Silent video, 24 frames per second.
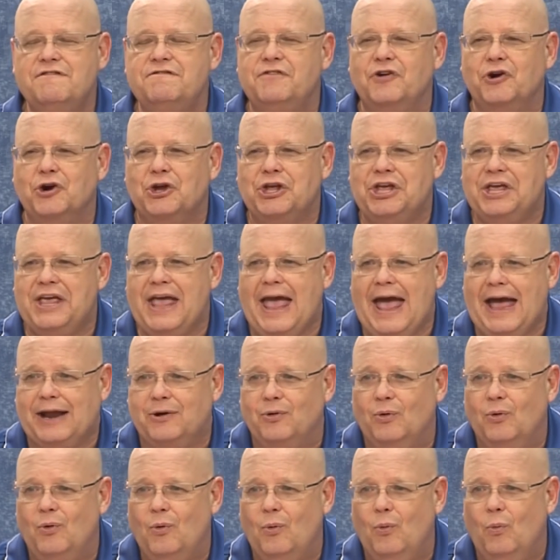Forget
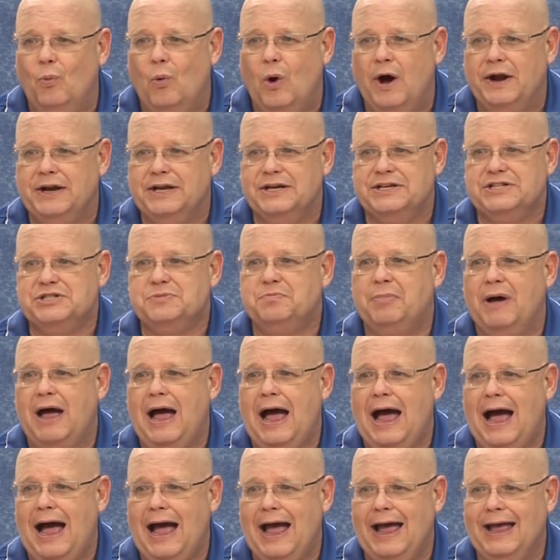what is
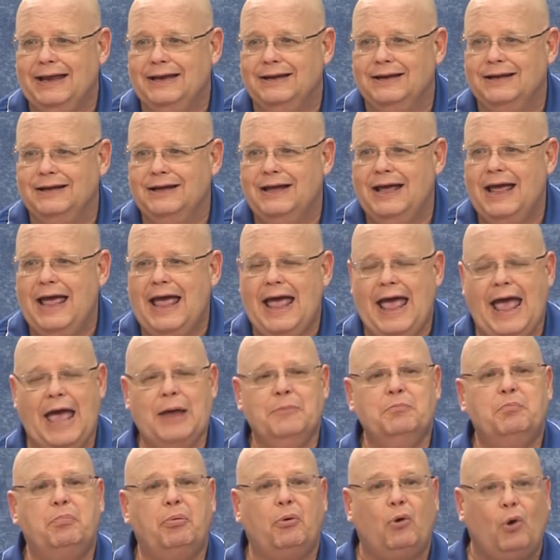behind and